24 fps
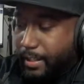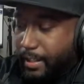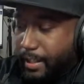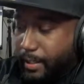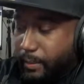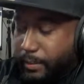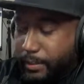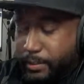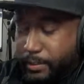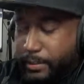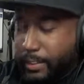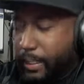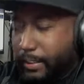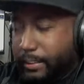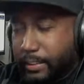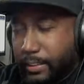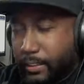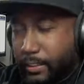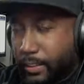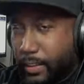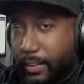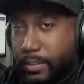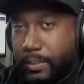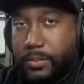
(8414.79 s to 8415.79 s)
We're just
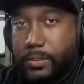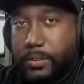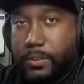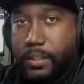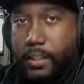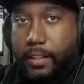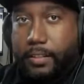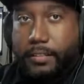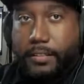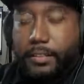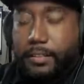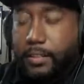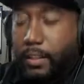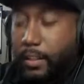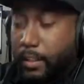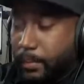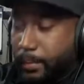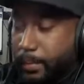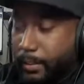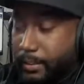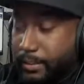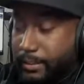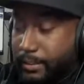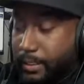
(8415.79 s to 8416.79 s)
content creators who love to talk
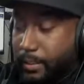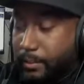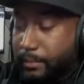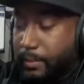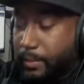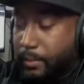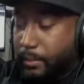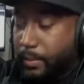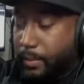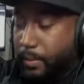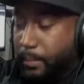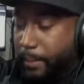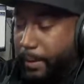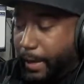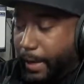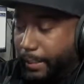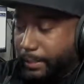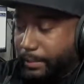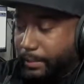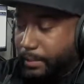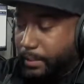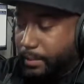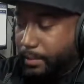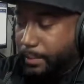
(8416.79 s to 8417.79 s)
about stuff that we are
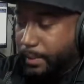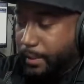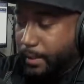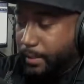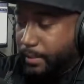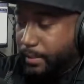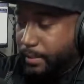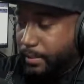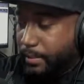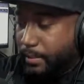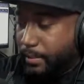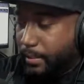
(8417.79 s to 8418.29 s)
passionate about and